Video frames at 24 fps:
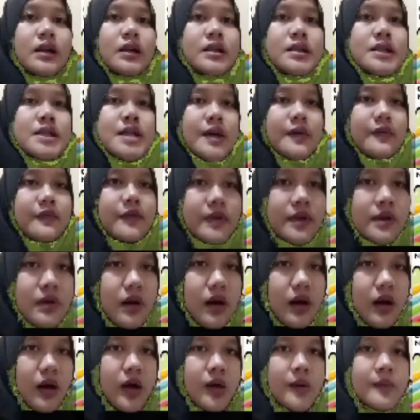David
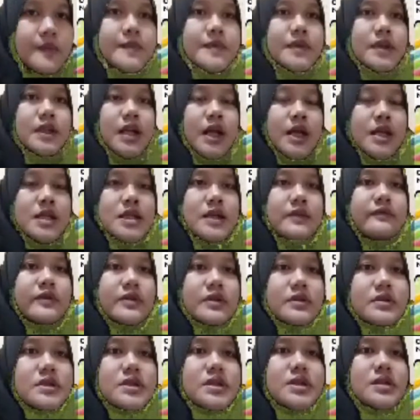Kolb
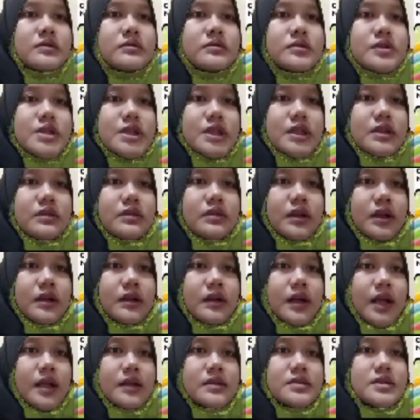classifies student
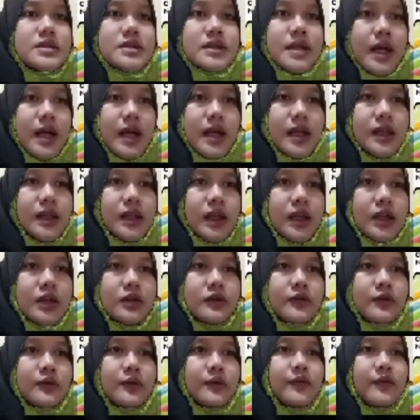learning style
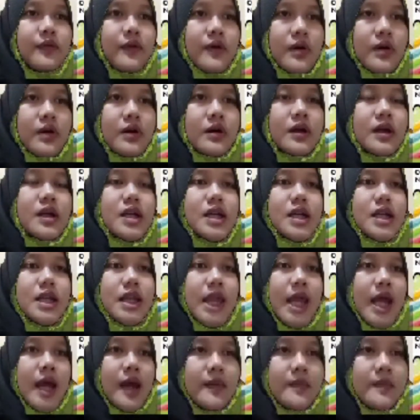into four
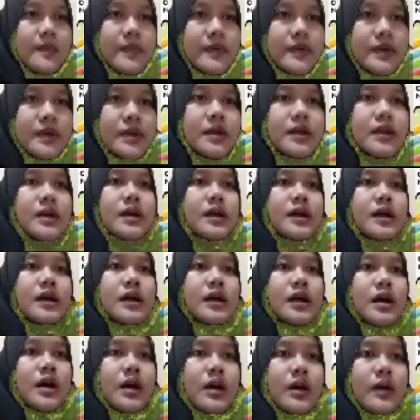types
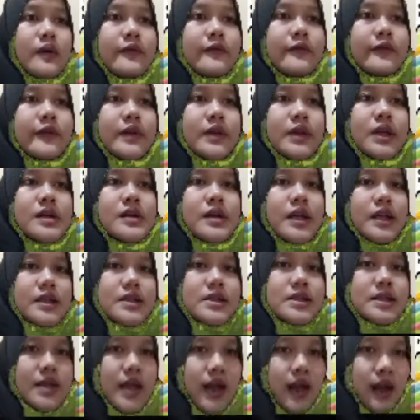of learning
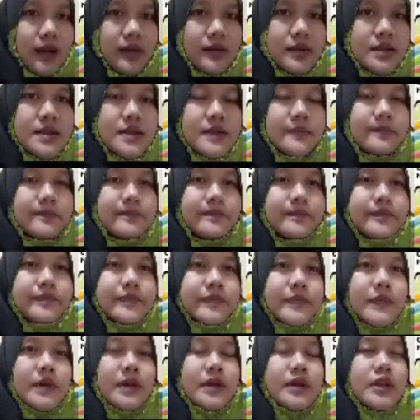styles.
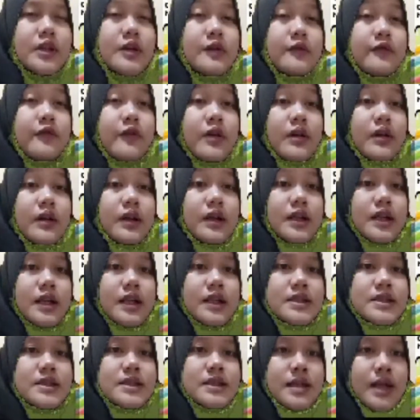The four
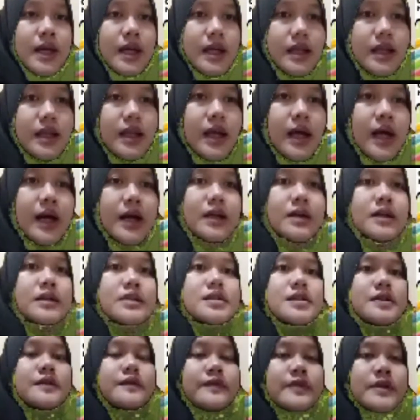learning styles are
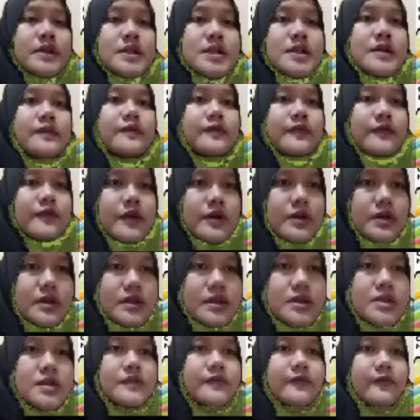Diverger
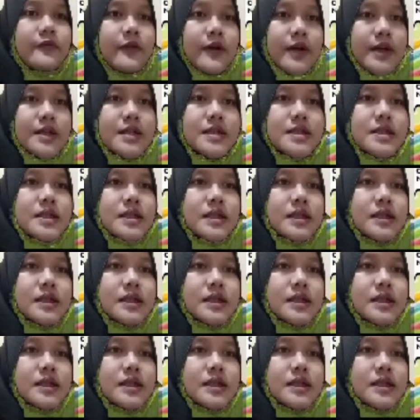first, which